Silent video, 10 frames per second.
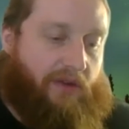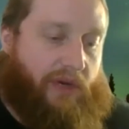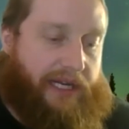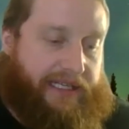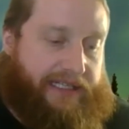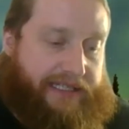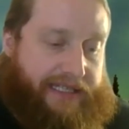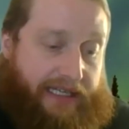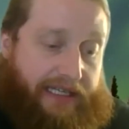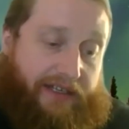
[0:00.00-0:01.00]
What I
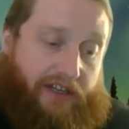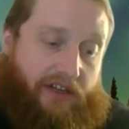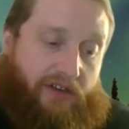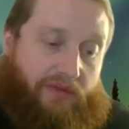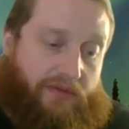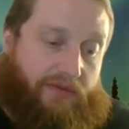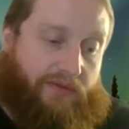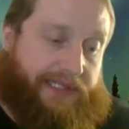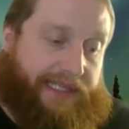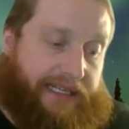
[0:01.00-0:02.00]
didn't know
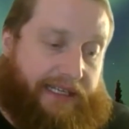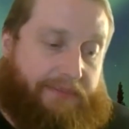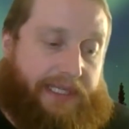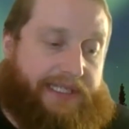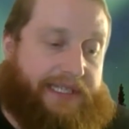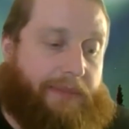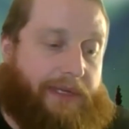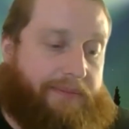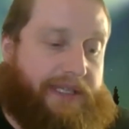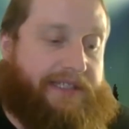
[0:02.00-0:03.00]
was that an empty
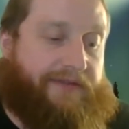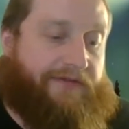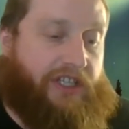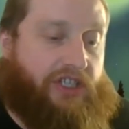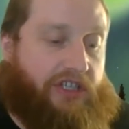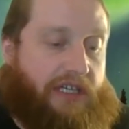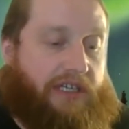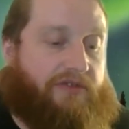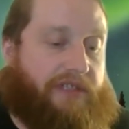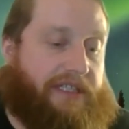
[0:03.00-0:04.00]
stomach means the fish are
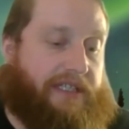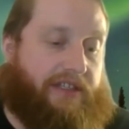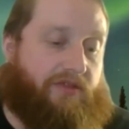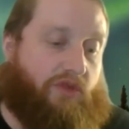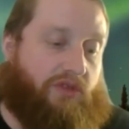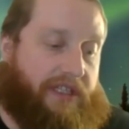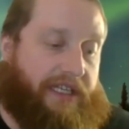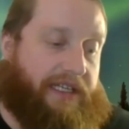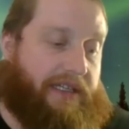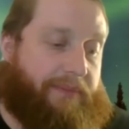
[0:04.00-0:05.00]
hungry and will
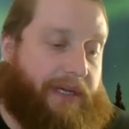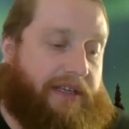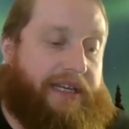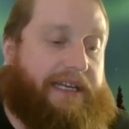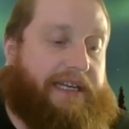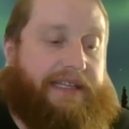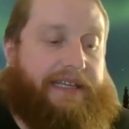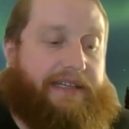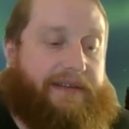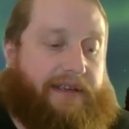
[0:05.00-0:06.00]
eat about anything.